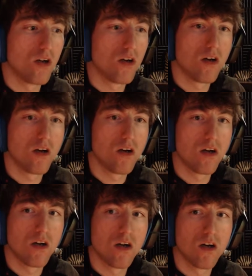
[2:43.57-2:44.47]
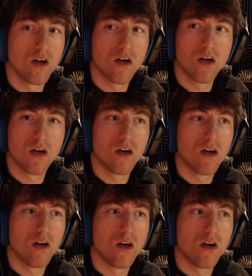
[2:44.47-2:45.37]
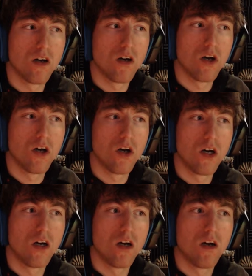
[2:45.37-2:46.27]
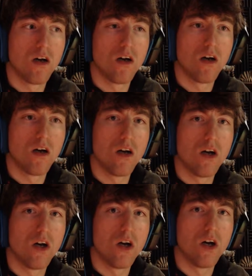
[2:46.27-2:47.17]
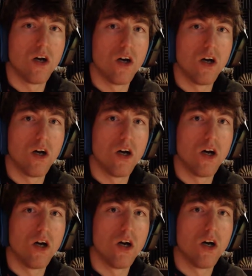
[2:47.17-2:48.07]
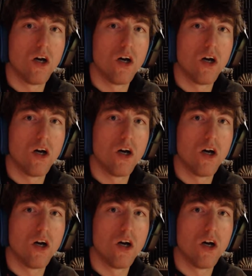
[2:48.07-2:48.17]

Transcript: Nobody speaks.